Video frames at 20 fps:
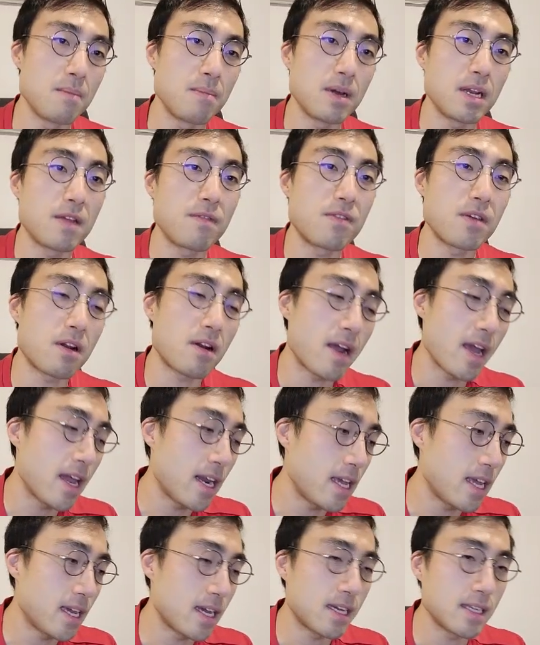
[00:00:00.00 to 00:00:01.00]
But if there are
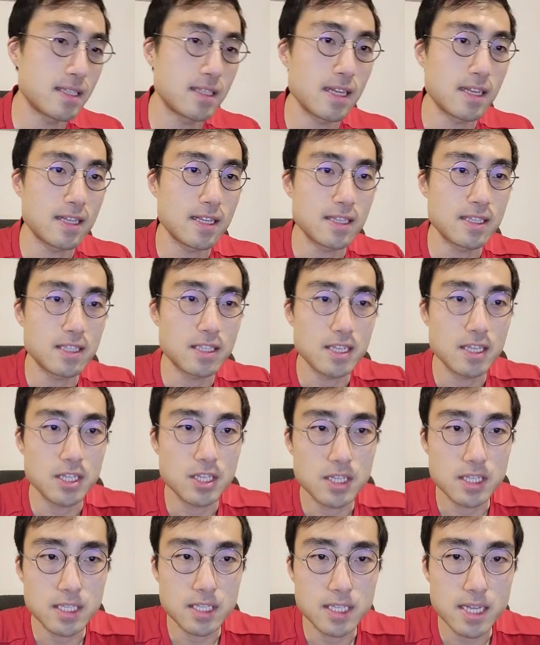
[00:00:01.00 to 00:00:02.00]
any
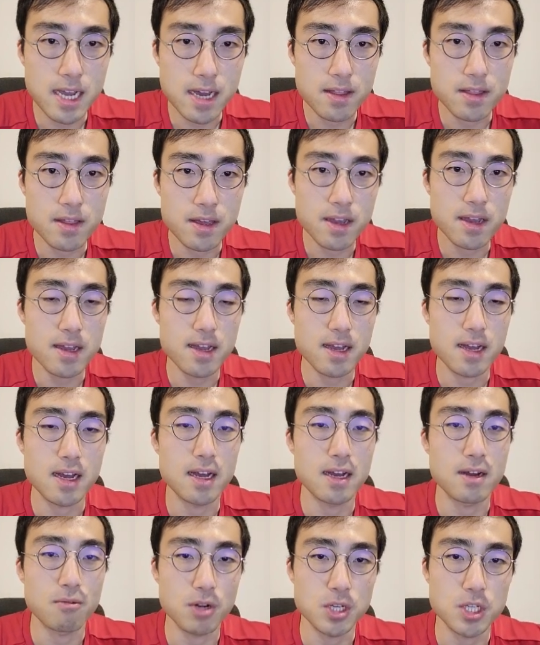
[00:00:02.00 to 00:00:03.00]
statisticians out there
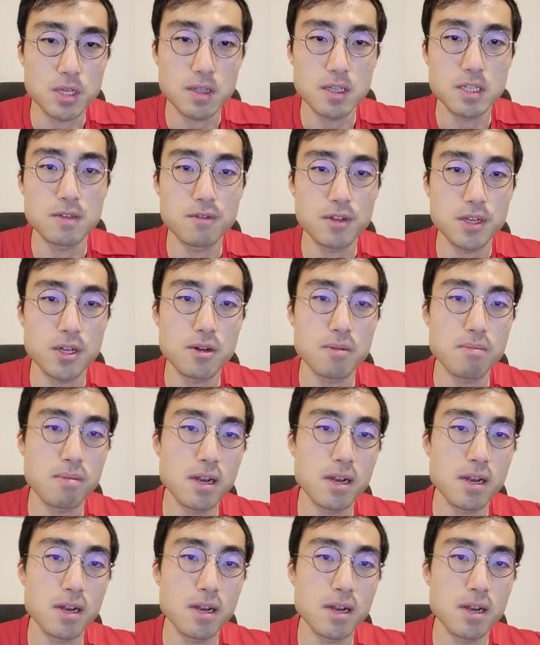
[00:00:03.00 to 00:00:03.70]
watching this video,